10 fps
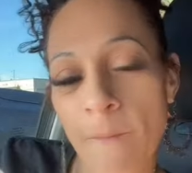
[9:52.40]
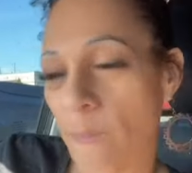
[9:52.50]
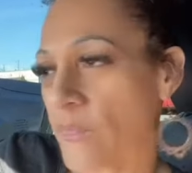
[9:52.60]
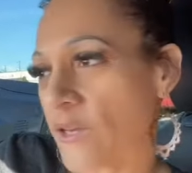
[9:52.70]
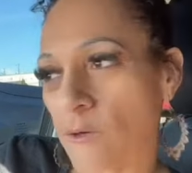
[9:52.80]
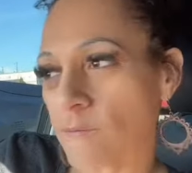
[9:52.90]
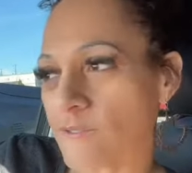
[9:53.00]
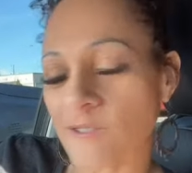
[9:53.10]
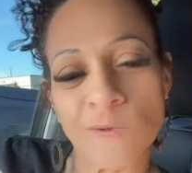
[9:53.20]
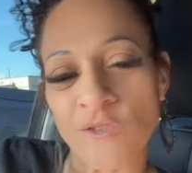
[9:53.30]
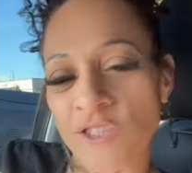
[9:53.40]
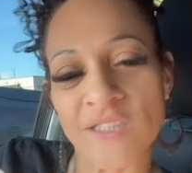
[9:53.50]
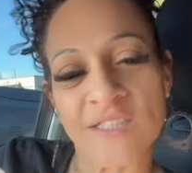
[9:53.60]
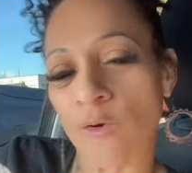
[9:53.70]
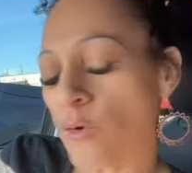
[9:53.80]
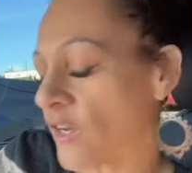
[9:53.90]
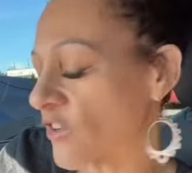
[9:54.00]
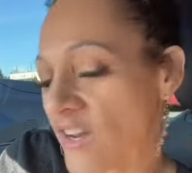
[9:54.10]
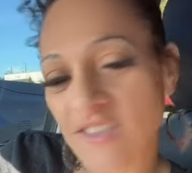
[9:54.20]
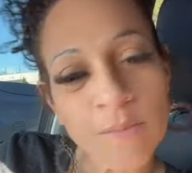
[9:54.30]
You know, don't just don't
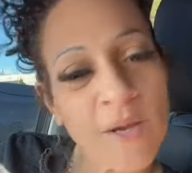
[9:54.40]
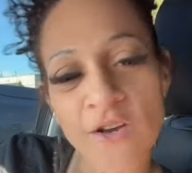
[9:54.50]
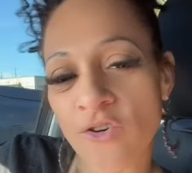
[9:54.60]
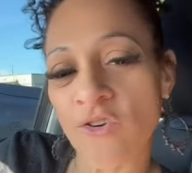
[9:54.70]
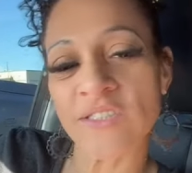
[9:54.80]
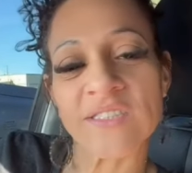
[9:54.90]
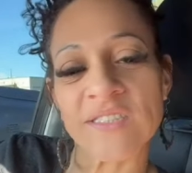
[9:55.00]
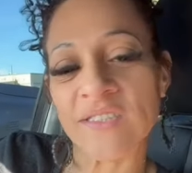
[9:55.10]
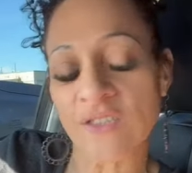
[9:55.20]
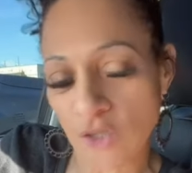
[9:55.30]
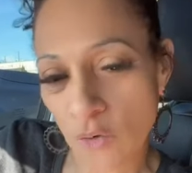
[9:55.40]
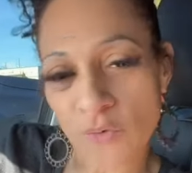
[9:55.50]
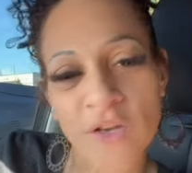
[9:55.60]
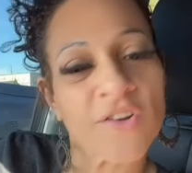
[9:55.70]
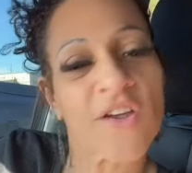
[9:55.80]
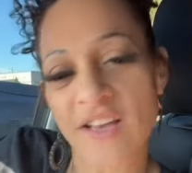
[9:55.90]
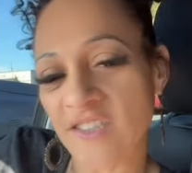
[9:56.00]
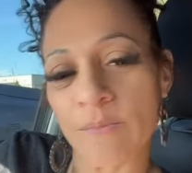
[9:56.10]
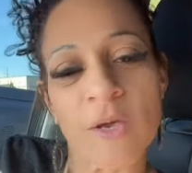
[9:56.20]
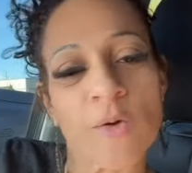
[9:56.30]
underestimate a narcissist. Don't
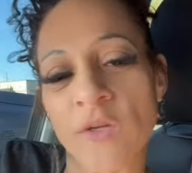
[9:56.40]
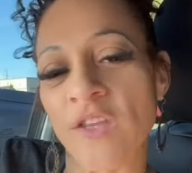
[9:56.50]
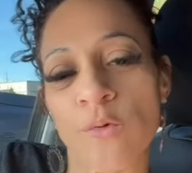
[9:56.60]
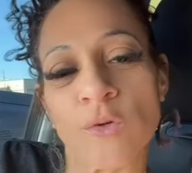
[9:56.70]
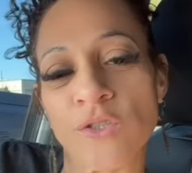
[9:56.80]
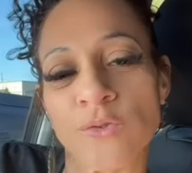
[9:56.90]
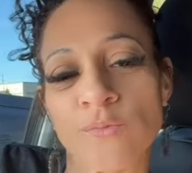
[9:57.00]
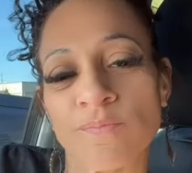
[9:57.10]
underestimate what they will do.